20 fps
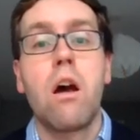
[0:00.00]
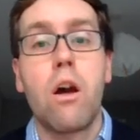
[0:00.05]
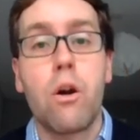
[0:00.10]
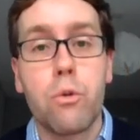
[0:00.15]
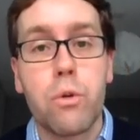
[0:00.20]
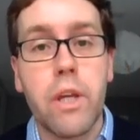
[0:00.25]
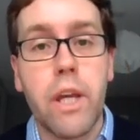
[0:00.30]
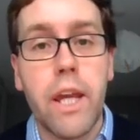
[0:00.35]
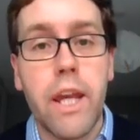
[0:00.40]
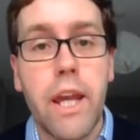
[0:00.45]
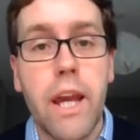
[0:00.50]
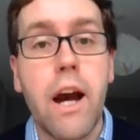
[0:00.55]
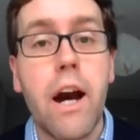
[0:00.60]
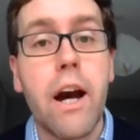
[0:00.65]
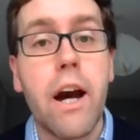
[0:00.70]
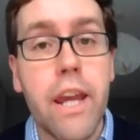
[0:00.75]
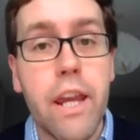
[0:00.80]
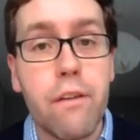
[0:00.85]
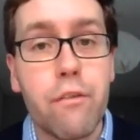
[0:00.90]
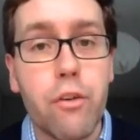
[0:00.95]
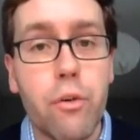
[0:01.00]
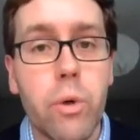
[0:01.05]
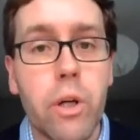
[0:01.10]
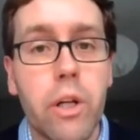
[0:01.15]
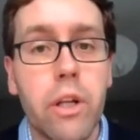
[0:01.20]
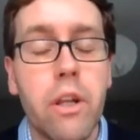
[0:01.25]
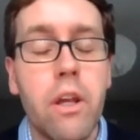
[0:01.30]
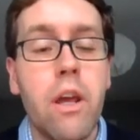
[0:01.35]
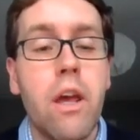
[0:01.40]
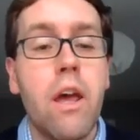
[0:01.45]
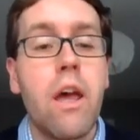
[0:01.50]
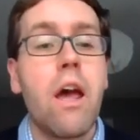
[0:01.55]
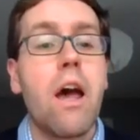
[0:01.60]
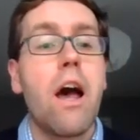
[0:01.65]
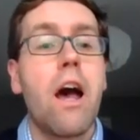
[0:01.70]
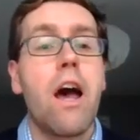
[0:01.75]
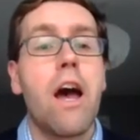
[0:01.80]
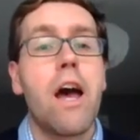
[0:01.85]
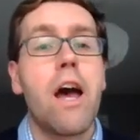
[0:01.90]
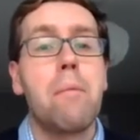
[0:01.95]
Okay, hi everyone.
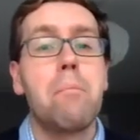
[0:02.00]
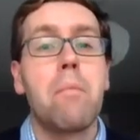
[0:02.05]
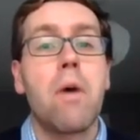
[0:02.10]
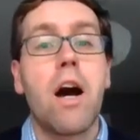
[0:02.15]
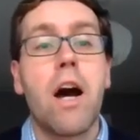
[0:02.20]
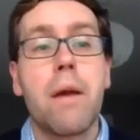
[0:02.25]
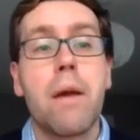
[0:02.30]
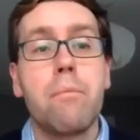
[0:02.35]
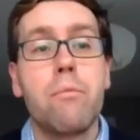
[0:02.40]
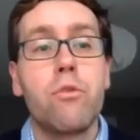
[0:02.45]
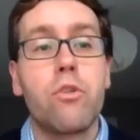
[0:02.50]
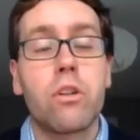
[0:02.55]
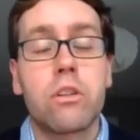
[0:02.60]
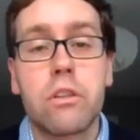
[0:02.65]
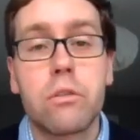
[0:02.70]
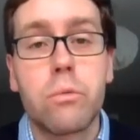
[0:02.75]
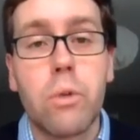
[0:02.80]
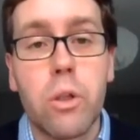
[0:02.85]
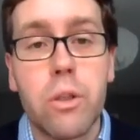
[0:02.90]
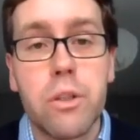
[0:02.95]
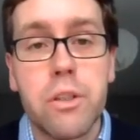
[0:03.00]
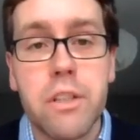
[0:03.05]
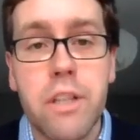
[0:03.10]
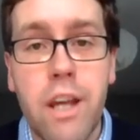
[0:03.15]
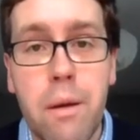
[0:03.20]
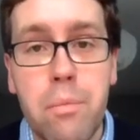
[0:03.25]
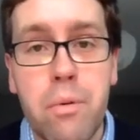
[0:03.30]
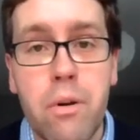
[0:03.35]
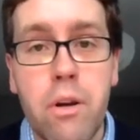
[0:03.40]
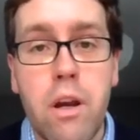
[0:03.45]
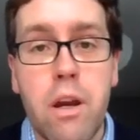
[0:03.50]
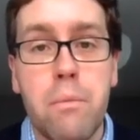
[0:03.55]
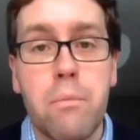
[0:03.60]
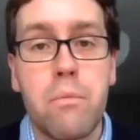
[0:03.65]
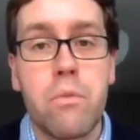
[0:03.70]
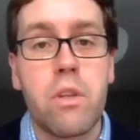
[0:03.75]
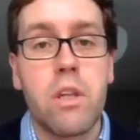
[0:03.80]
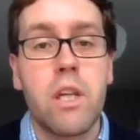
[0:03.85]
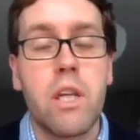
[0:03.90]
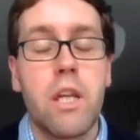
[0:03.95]
I'm Dr. Roland Kappa.
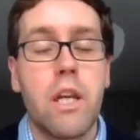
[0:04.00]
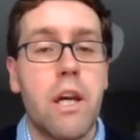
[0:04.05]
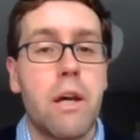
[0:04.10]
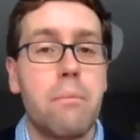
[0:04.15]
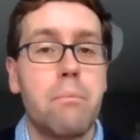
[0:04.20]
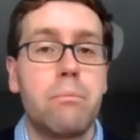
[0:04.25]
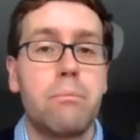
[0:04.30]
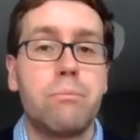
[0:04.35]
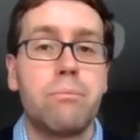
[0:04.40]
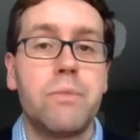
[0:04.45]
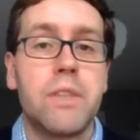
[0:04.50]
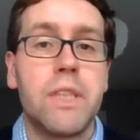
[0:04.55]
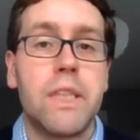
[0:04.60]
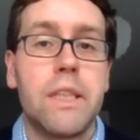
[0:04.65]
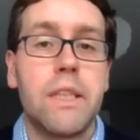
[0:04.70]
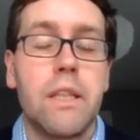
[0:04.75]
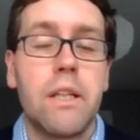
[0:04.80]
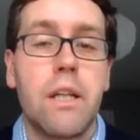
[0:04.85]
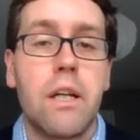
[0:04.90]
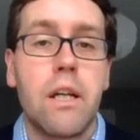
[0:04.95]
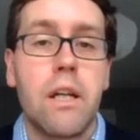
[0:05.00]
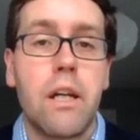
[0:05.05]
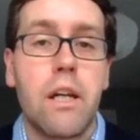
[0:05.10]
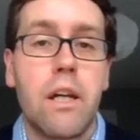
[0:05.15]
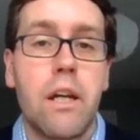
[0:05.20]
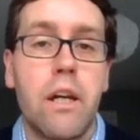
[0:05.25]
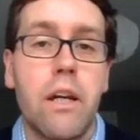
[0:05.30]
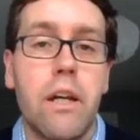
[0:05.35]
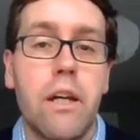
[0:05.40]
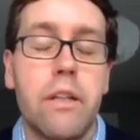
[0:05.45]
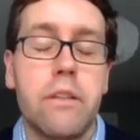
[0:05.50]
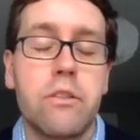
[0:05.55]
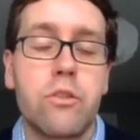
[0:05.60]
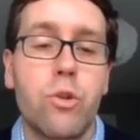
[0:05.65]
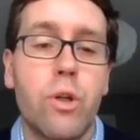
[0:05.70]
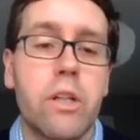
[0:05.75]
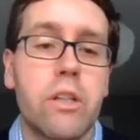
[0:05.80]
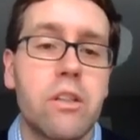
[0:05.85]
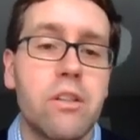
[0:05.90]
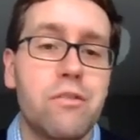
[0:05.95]
I'm the
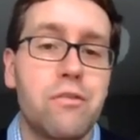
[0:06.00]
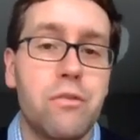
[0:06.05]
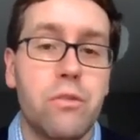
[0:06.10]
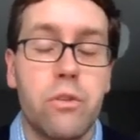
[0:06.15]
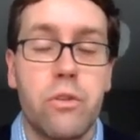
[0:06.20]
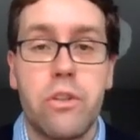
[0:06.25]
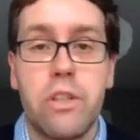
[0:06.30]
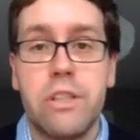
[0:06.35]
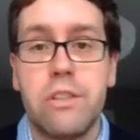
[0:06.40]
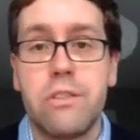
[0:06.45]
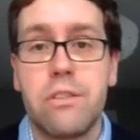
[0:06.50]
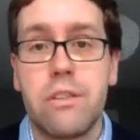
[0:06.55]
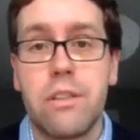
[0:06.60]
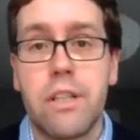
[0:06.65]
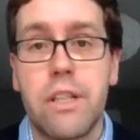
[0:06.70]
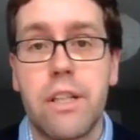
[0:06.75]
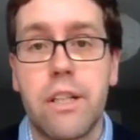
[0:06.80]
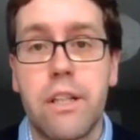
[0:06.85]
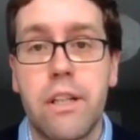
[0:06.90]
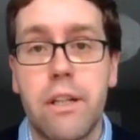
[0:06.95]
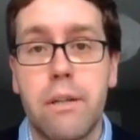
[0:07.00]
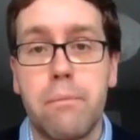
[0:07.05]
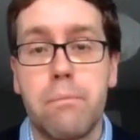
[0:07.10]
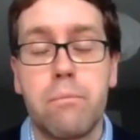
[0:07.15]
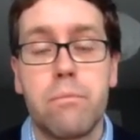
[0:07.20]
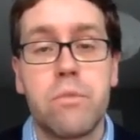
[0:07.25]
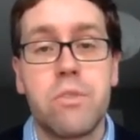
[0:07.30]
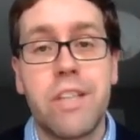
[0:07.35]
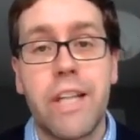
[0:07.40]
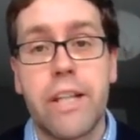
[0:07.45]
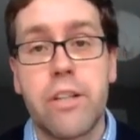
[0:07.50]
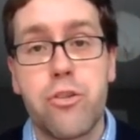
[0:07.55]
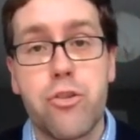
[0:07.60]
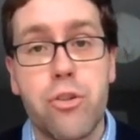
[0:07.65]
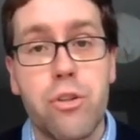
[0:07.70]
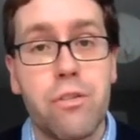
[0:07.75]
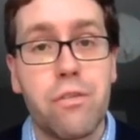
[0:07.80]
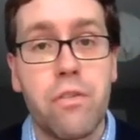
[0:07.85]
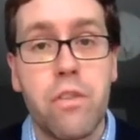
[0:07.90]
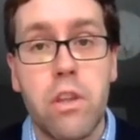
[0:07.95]
instructor for this
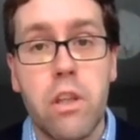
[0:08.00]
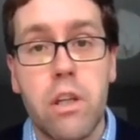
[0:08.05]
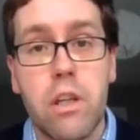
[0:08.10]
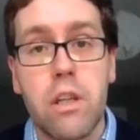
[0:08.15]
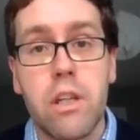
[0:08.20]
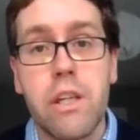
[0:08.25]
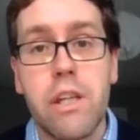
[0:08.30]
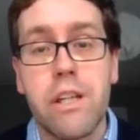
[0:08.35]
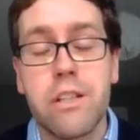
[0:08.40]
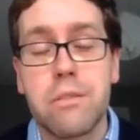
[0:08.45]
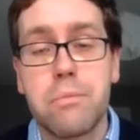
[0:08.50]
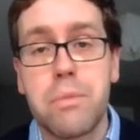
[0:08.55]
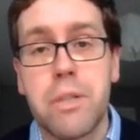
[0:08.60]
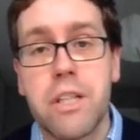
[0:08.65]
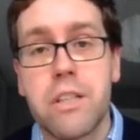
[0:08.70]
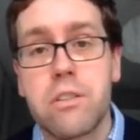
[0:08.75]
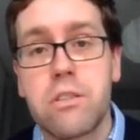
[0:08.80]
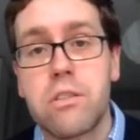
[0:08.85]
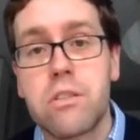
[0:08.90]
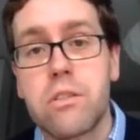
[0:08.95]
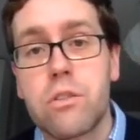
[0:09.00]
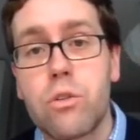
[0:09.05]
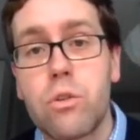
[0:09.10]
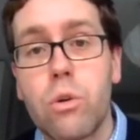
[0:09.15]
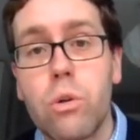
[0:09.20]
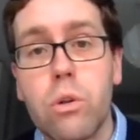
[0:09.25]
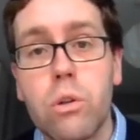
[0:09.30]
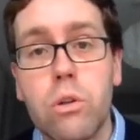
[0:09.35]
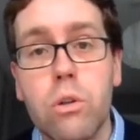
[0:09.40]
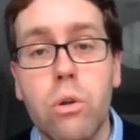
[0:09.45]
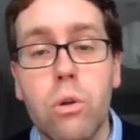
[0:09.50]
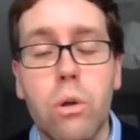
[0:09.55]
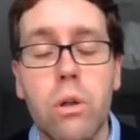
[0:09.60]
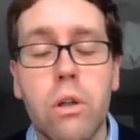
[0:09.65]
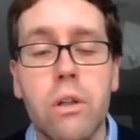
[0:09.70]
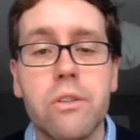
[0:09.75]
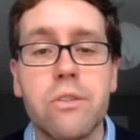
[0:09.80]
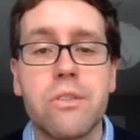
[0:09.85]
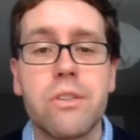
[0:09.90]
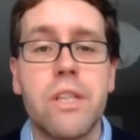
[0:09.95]
section of the ESPS core
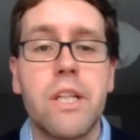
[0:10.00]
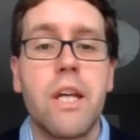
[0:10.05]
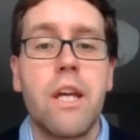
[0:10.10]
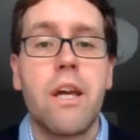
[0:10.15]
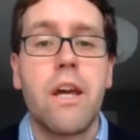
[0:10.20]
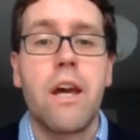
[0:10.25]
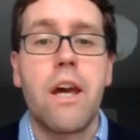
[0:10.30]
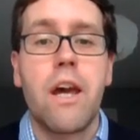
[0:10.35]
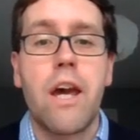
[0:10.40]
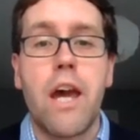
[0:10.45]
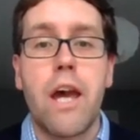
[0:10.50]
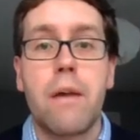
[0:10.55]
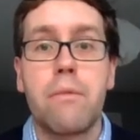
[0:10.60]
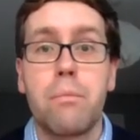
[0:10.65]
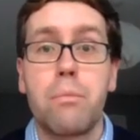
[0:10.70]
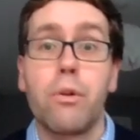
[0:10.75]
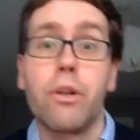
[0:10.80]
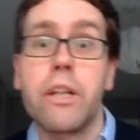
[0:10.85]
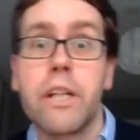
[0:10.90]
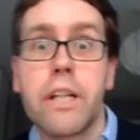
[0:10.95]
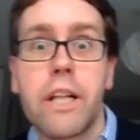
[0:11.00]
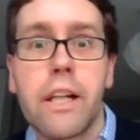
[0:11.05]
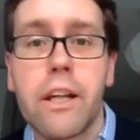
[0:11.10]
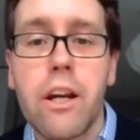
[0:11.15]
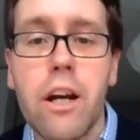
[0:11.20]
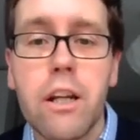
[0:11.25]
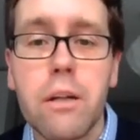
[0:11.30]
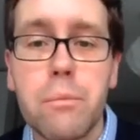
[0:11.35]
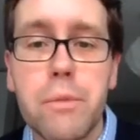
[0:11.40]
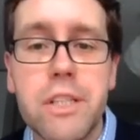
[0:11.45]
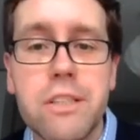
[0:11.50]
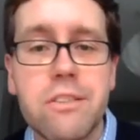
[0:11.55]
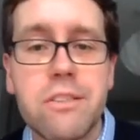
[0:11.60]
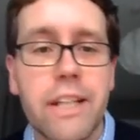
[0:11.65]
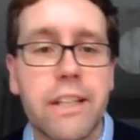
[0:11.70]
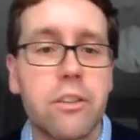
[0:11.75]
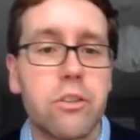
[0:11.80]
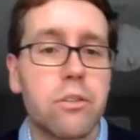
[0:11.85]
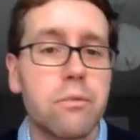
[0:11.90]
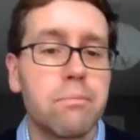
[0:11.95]
course, the political economy
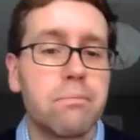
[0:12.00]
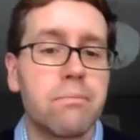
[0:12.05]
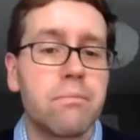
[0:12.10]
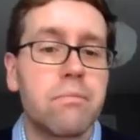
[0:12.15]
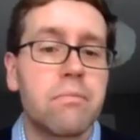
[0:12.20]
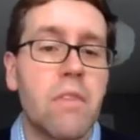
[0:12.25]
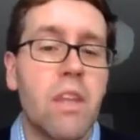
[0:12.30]
section